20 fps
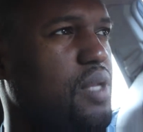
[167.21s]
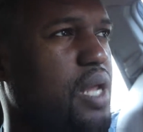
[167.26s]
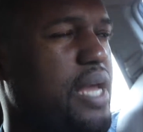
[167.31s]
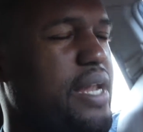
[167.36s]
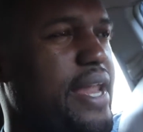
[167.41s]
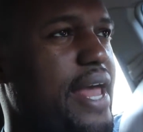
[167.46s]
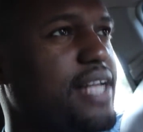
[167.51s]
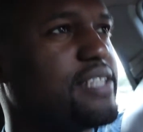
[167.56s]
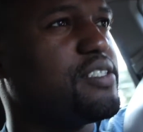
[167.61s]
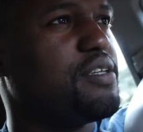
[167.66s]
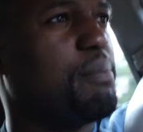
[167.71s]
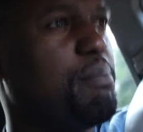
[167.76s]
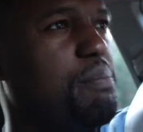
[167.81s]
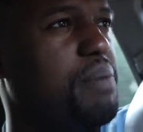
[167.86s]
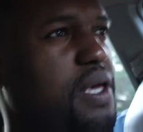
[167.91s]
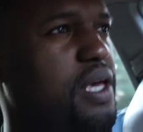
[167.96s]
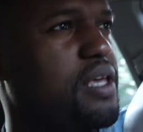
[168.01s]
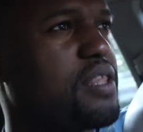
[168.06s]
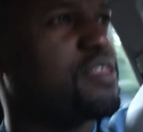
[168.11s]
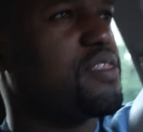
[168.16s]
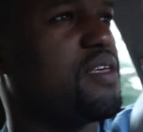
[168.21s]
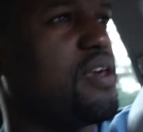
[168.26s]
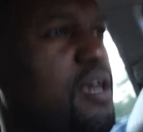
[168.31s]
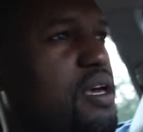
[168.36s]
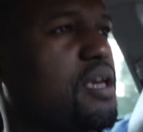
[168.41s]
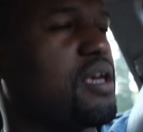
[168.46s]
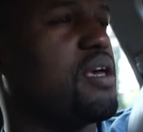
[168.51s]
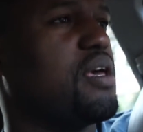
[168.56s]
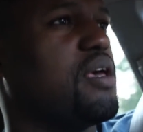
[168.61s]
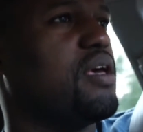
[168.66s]
And that's a big
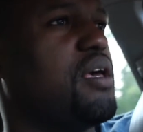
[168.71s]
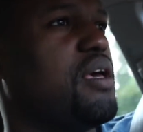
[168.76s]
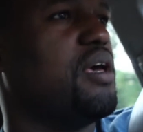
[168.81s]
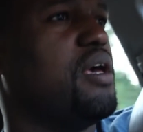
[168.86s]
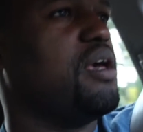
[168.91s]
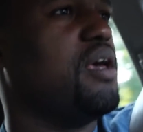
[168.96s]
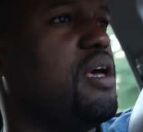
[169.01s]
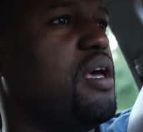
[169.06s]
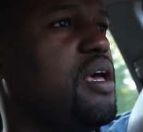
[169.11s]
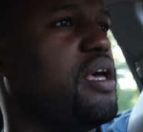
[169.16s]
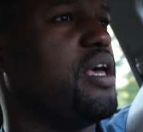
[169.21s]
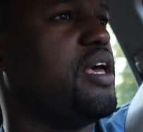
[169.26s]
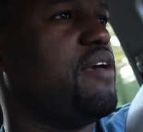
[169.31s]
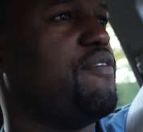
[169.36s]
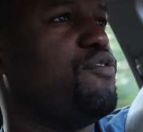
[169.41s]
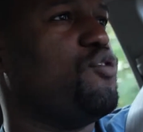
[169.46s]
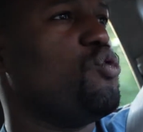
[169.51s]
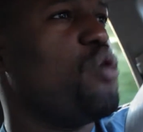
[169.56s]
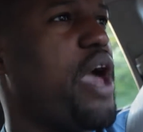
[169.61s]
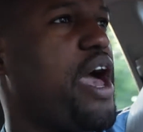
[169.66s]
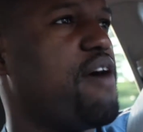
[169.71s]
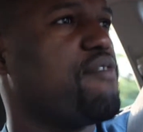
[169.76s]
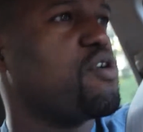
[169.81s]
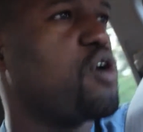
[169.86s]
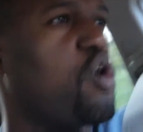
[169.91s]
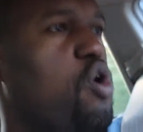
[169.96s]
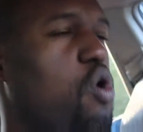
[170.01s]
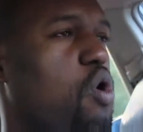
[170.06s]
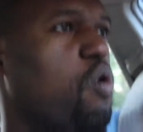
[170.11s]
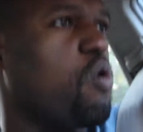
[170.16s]
thing. If you have a
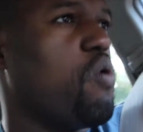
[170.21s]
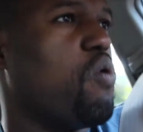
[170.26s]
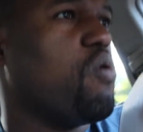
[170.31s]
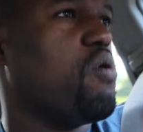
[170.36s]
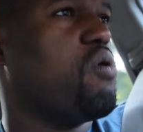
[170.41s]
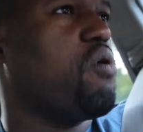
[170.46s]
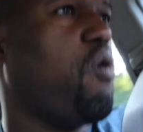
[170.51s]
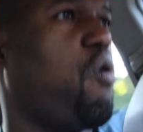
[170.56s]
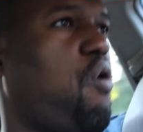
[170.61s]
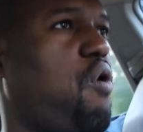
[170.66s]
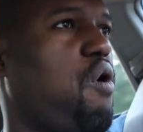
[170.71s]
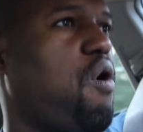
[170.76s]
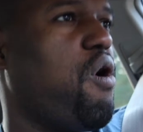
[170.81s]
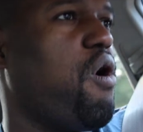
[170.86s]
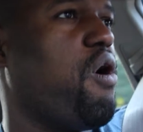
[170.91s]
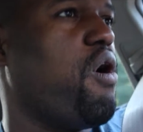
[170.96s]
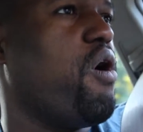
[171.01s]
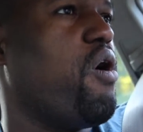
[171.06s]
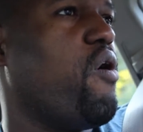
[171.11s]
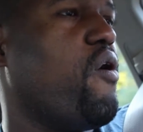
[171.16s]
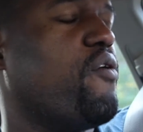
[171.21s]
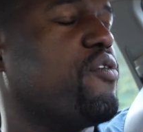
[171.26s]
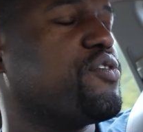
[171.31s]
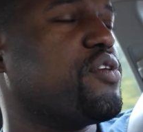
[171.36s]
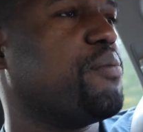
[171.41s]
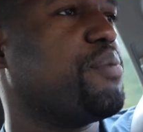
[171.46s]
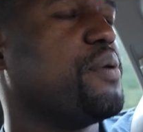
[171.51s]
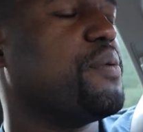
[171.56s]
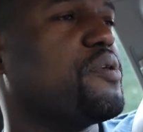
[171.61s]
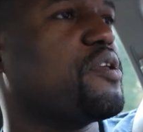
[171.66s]
goal,
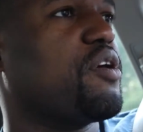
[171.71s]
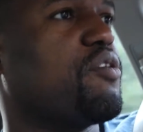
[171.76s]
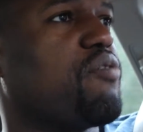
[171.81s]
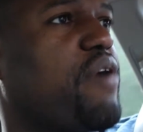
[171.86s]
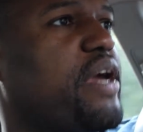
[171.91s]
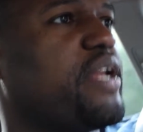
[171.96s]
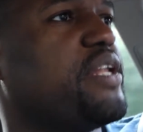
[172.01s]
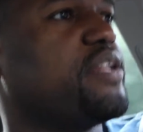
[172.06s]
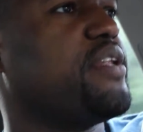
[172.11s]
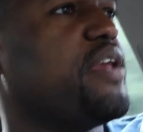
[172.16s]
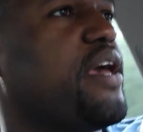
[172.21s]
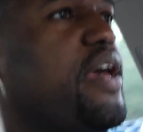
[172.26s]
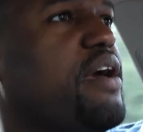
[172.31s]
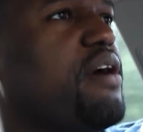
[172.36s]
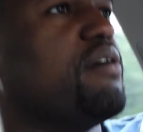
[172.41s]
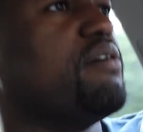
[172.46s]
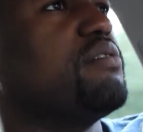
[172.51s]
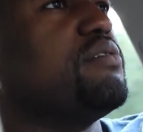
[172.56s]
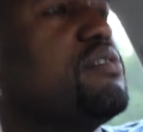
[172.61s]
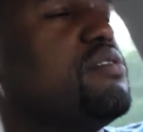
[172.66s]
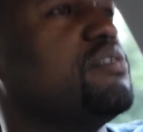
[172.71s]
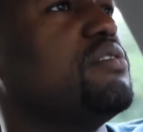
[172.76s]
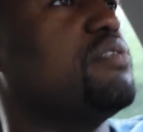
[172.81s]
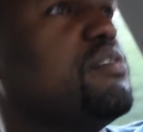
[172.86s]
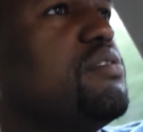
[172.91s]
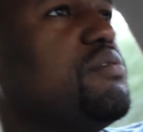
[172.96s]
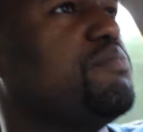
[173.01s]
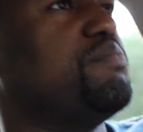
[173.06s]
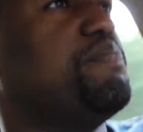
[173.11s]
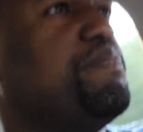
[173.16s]
some people say write it down,
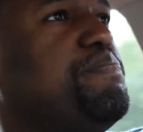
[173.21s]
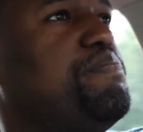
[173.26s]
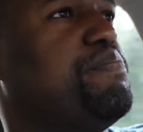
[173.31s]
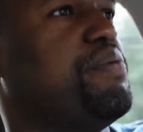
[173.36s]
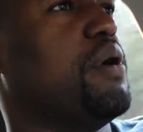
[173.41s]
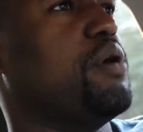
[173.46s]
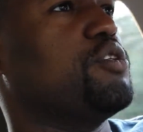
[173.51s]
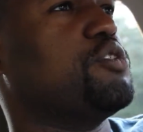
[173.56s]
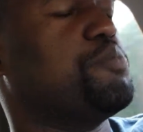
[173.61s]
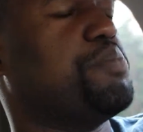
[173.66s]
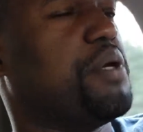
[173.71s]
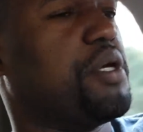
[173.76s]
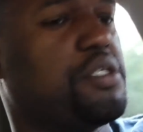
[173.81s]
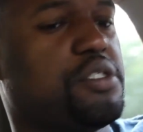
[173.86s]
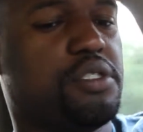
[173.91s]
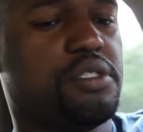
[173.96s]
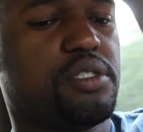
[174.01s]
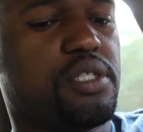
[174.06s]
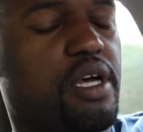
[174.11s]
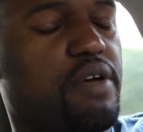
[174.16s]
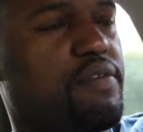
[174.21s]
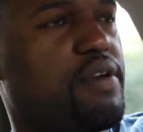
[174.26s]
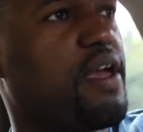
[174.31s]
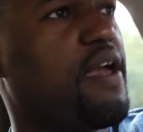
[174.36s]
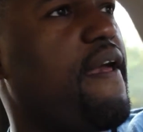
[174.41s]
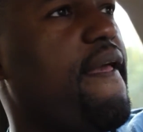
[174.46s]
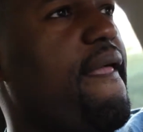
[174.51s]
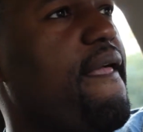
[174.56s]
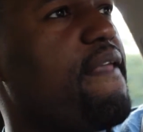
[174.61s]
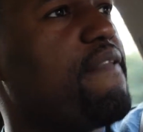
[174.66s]
post pictures of it.
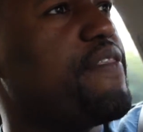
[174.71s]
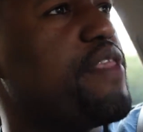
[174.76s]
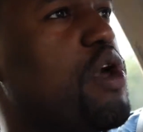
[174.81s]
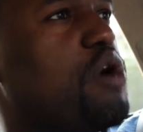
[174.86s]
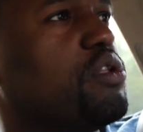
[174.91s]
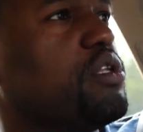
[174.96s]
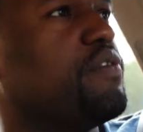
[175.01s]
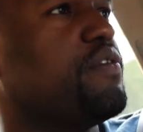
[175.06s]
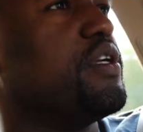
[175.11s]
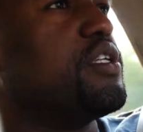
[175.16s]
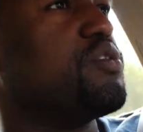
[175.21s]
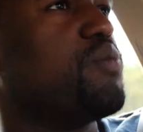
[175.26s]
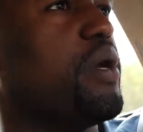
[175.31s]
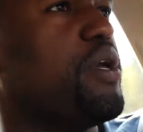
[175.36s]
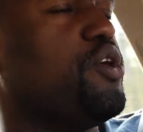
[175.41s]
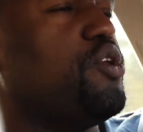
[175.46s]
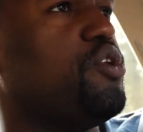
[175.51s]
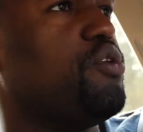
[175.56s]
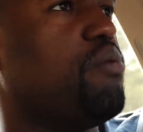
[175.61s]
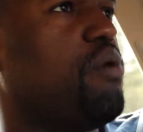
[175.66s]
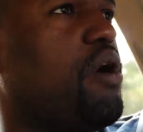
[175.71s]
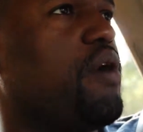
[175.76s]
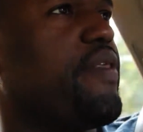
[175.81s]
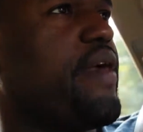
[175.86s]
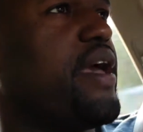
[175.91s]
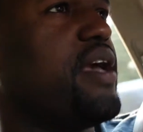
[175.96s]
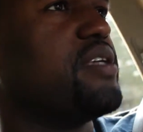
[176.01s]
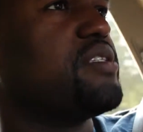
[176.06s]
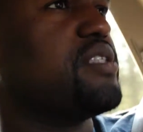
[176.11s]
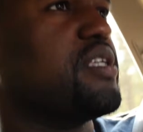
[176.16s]
The only reason why you do all
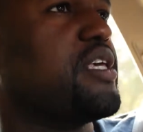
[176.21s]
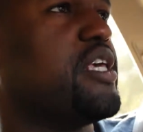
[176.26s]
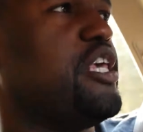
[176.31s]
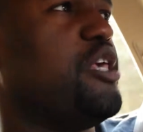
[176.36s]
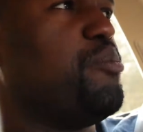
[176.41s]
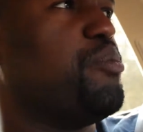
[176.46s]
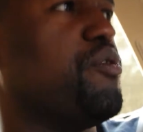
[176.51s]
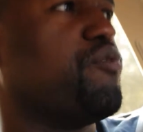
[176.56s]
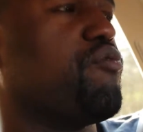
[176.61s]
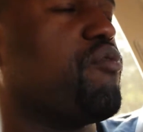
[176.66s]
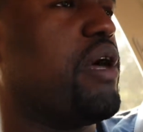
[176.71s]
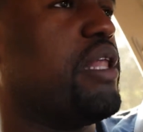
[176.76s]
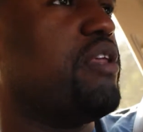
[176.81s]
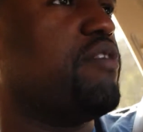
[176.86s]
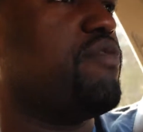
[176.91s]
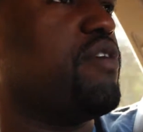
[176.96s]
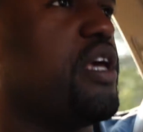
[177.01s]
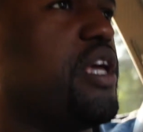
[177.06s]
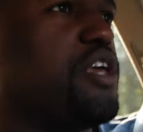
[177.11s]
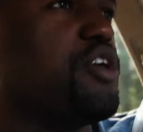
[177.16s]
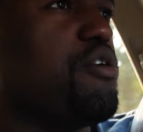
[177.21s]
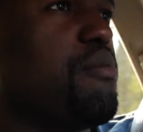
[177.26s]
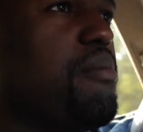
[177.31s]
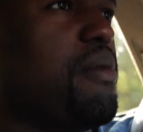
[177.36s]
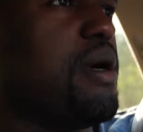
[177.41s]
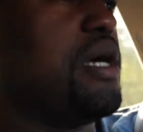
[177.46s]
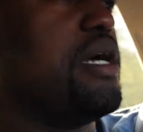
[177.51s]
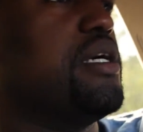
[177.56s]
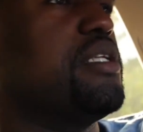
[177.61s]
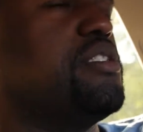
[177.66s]
that is to keep it relevant in your
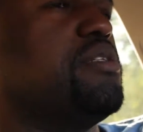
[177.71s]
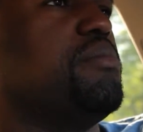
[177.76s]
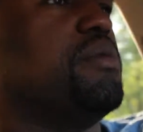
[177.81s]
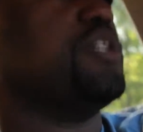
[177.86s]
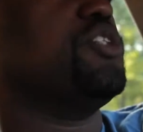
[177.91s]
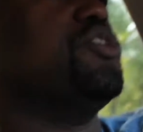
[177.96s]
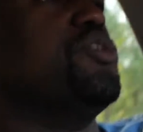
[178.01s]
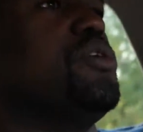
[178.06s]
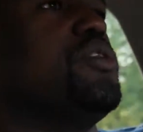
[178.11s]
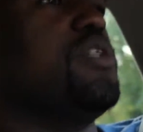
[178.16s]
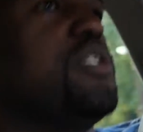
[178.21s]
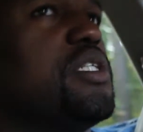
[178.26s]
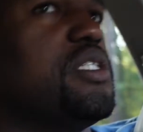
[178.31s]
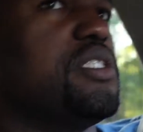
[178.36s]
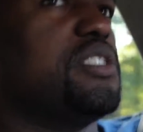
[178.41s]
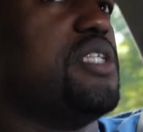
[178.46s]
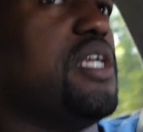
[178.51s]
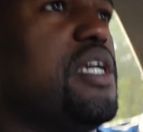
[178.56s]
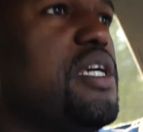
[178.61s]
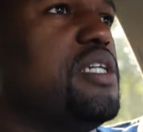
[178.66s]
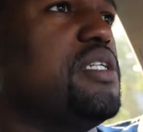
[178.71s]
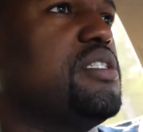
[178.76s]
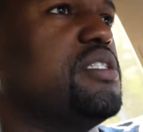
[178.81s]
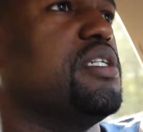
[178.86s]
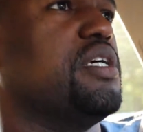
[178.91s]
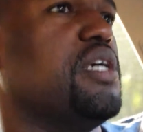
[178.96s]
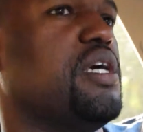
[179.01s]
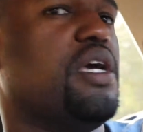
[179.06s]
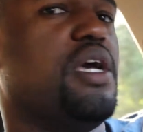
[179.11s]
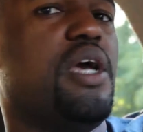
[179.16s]
mind, to make sure that it stays
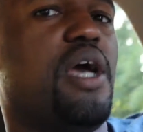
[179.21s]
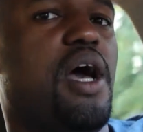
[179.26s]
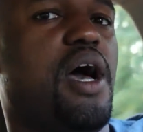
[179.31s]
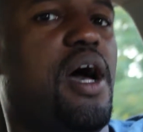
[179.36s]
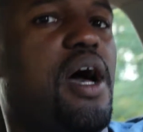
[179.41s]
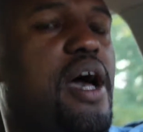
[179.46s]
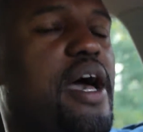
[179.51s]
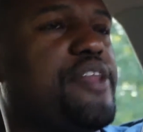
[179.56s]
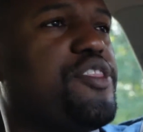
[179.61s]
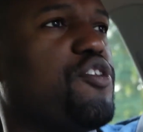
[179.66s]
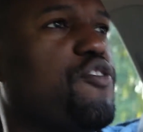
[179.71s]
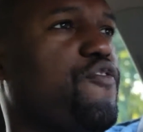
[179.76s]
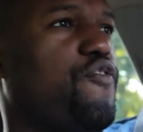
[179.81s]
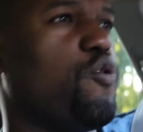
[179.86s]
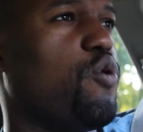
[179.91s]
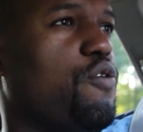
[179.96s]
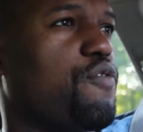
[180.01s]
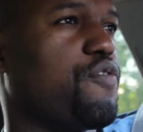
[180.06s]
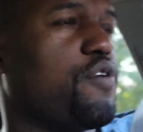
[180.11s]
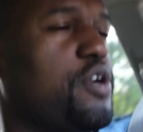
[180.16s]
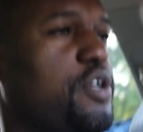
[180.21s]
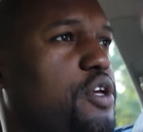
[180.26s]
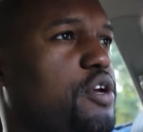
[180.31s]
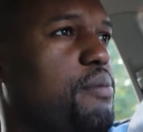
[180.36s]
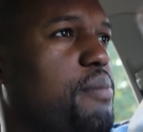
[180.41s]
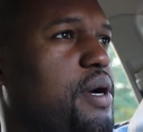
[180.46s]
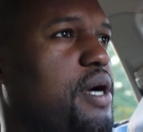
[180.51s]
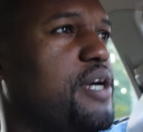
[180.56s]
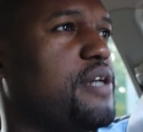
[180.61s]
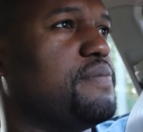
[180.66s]
at the forefront of your
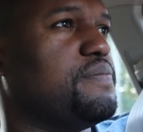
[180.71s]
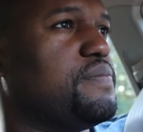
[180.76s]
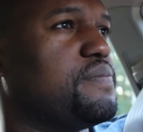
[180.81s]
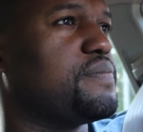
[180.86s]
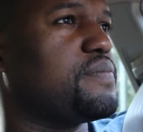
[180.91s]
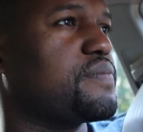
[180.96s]
mind.